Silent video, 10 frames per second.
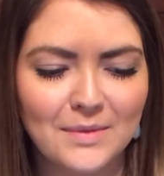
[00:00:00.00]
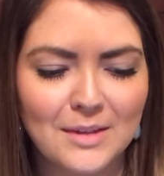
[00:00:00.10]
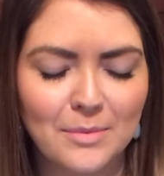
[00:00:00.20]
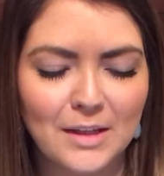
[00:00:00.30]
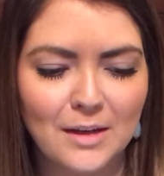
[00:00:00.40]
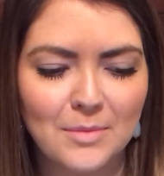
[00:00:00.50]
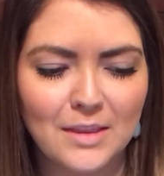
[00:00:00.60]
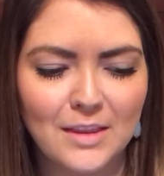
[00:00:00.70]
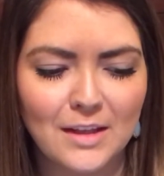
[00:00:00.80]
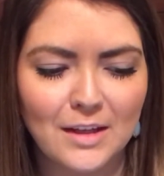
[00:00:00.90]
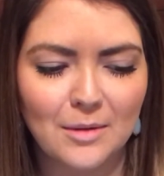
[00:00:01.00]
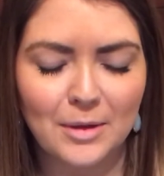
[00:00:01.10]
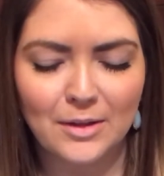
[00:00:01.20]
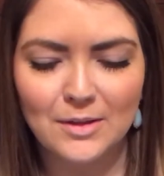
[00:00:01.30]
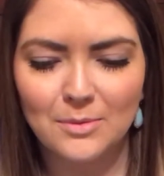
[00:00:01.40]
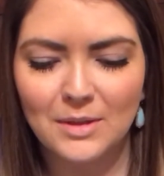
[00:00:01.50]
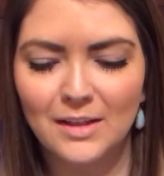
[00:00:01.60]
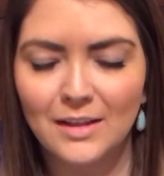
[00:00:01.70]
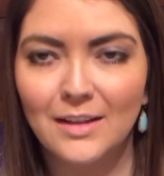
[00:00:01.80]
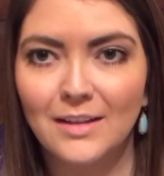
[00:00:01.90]
something I've been thinking about this
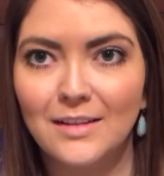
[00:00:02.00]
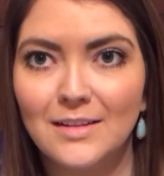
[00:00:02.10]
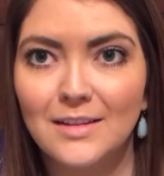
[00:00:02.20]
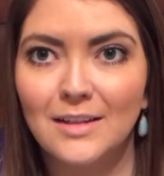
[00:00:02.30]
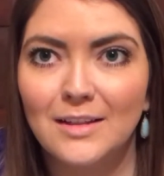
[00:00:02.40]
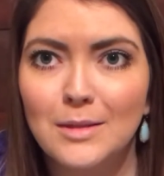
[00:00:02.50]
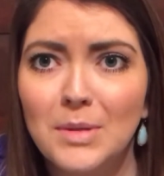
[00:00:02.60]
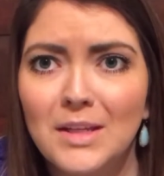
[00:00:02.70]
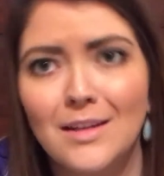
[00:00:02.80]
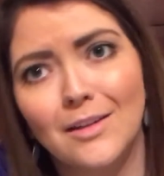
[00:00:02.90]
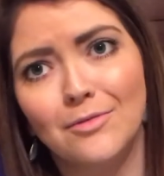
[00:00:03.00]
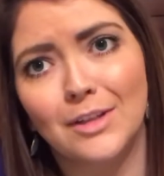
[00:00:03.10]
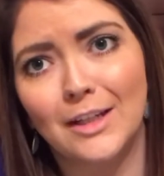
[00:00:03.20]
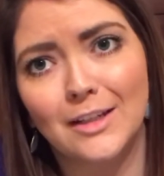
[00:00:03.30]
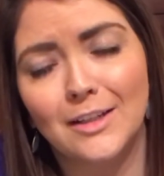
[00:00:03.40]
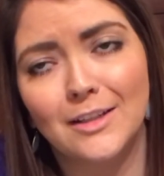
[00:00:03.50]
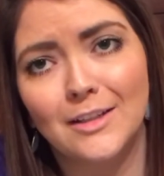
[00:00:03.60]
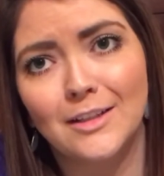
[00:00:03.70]
week is, speaking of like